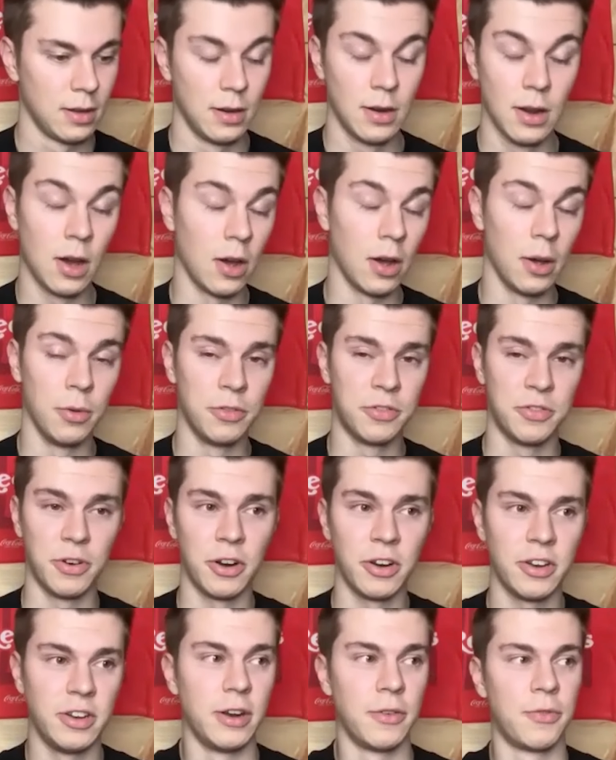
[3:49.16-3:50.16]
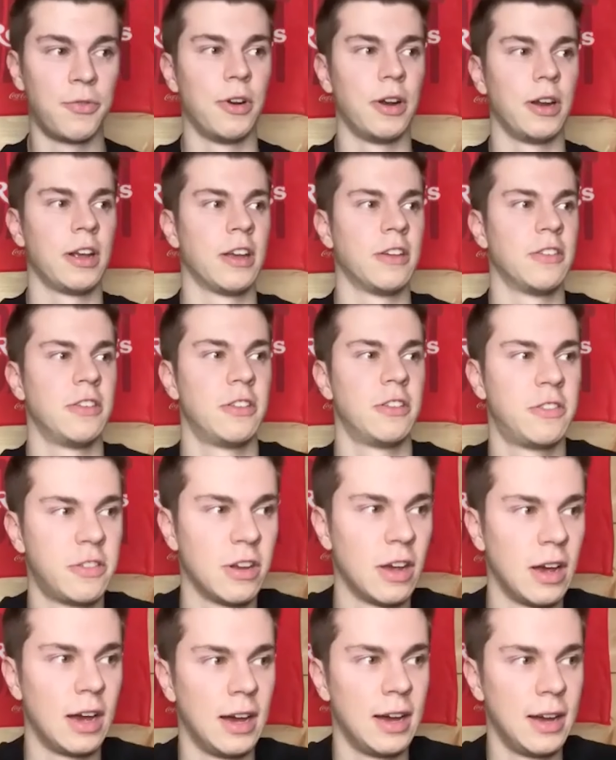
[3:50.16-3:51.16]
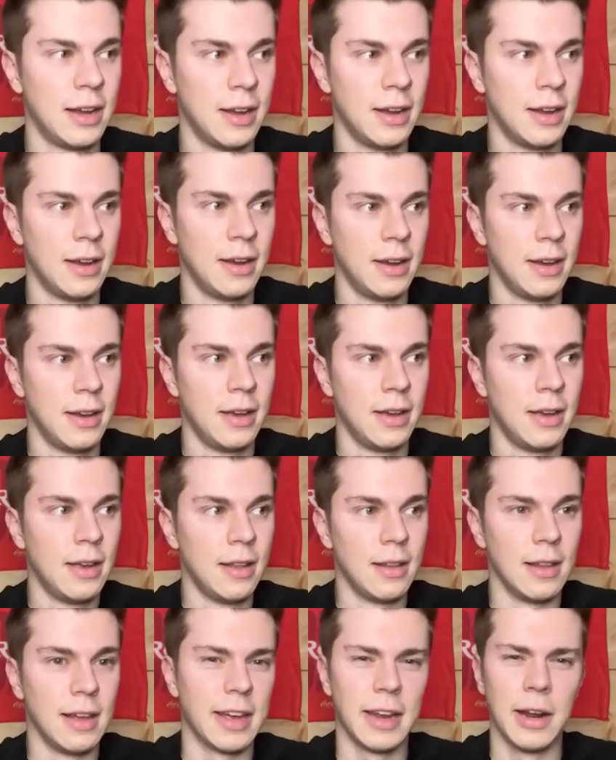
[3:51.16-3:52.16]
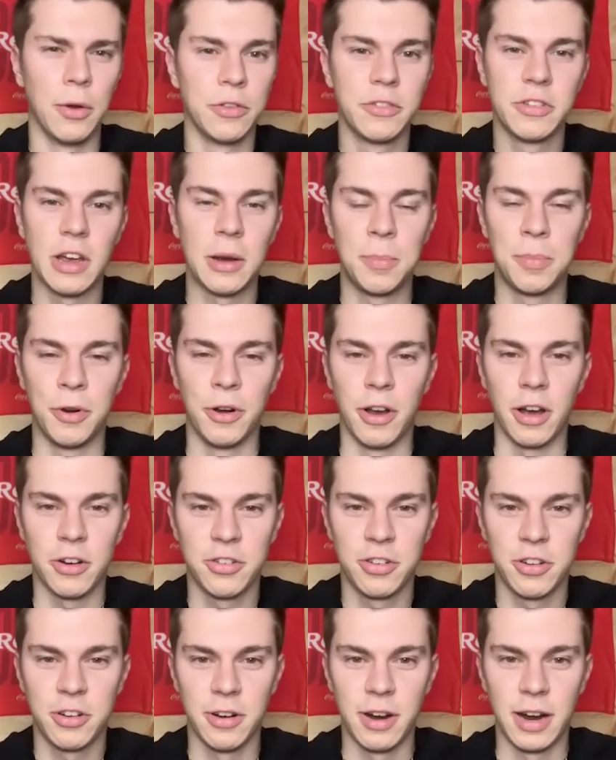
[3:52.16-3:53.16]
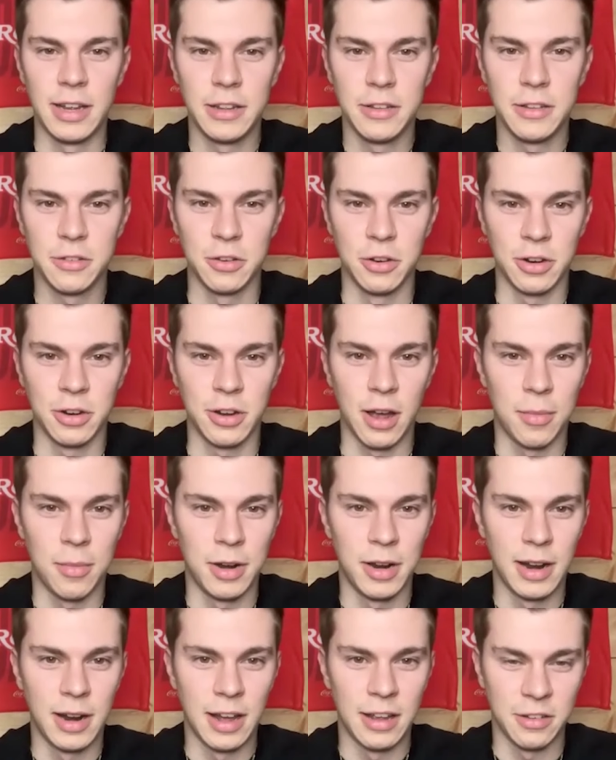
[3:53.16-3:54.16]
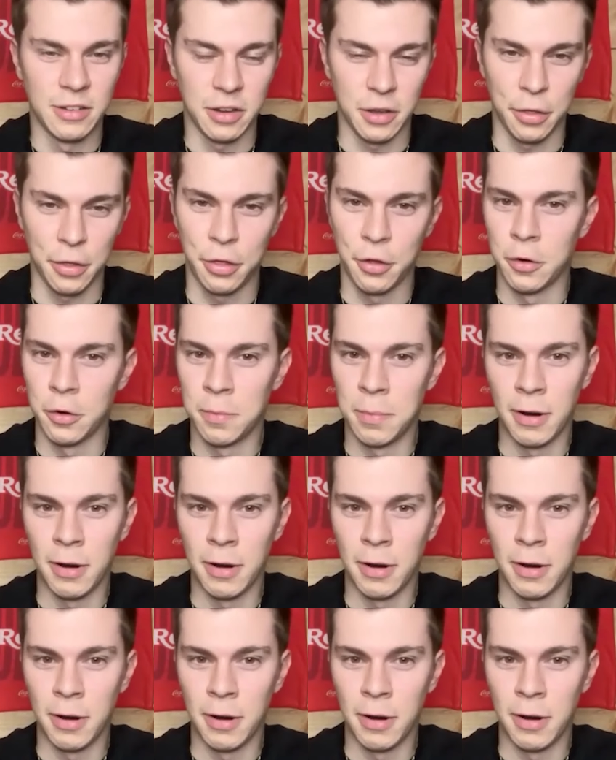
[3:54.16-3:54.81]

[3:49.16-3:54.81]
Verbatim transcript: No, it was very different because it's uh, like an outside production, right? So you're coming in as like a third